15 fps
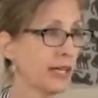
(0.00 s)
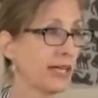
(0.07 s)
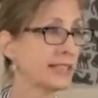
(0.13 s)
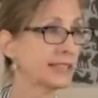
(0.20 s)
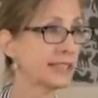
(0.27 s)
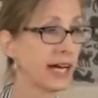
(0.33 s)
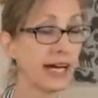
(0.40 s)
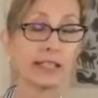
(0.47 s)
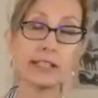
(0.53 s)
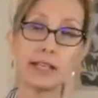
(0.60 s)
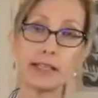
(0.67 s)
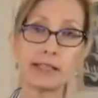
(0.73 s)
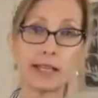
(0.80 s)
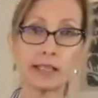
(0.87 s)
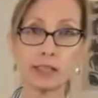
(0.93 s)
It's kind of
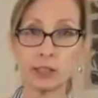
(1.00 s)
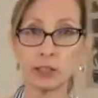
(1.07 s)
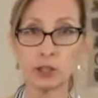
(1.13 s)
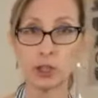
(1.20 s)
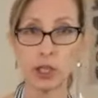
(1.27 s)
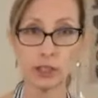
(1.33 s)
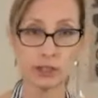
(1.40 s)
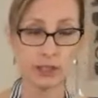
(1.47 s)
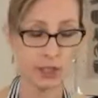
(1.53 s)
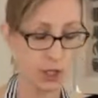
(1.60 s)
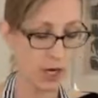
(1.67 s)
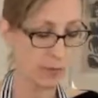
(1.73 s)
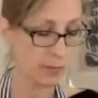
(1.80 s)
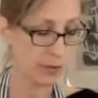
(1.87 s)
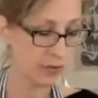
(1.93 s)
like that little garlic
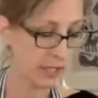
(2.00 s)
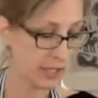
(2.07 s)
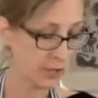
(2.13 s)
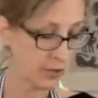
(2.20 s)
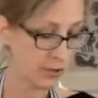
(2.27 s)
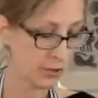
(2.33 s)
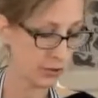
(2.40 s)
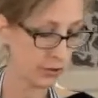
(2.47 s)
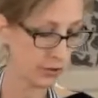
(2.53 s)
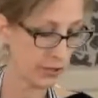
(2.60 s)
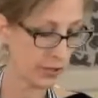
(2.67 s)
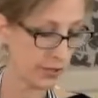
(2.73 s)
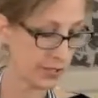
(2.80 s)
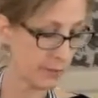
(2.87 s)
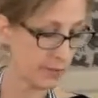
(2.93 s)
chopper that I used
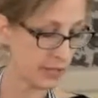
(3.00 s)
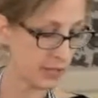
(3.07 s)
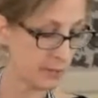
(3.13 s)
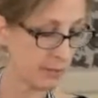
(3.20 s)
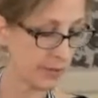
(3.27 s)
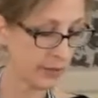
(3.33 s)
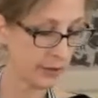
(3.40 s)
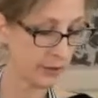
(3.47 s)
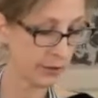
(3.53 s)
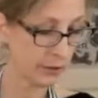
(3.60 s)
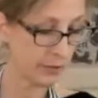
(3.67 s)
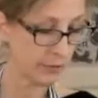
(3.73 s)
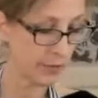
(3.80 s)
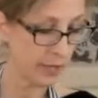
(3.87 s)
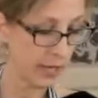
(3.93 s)
earlier, except it's bigger.
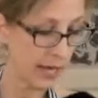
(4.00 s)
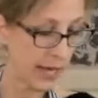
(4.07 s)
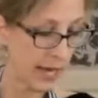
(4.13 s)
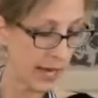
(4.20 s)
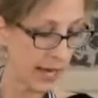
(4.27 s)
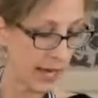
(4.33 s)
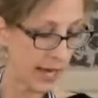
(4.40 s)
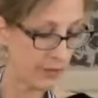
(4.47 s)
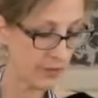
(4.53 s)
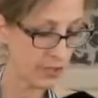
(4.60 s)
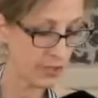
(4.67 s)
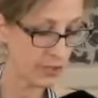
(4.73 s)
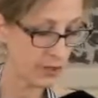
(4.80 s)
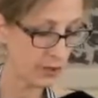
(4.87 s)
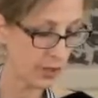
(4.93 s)
And
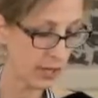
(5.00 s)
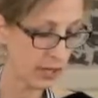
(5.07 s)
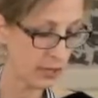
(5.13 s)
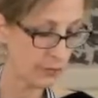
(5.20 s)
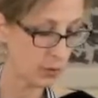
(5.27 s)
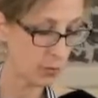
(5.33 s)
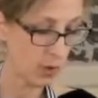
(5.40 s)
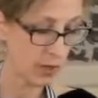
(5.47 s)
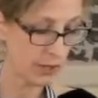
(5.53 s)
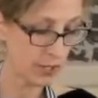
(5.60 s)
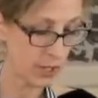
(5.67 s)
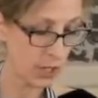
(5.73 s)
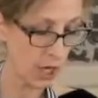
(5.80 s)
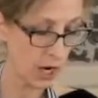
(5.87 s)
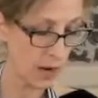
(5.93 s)
this is great if you wanted
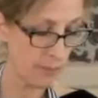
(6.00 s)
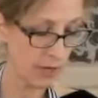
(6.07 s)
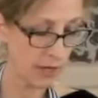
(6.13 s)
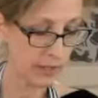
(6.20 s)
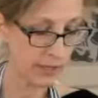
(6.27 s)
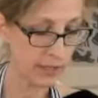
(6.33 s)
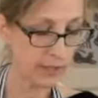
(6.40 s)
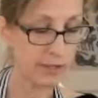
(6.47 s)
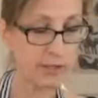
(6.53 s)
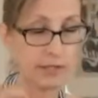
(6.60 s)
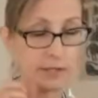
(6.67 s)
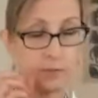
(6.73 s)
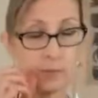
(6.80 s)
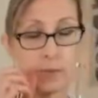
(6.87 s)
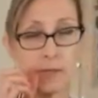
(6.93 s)
to chop
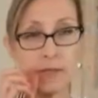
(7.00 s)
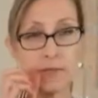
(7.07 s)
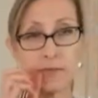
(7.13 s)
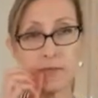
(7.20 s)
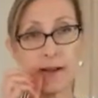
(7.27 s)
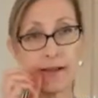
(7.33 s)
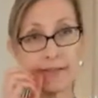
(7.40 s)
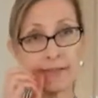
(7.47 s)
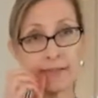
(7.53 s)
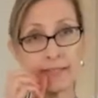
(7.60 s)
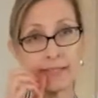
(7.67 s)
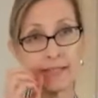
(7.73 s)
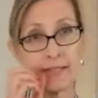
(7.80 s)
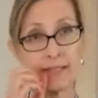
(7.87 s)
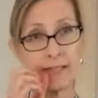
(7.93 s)
onions pretty
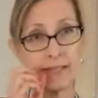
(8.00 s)
finely.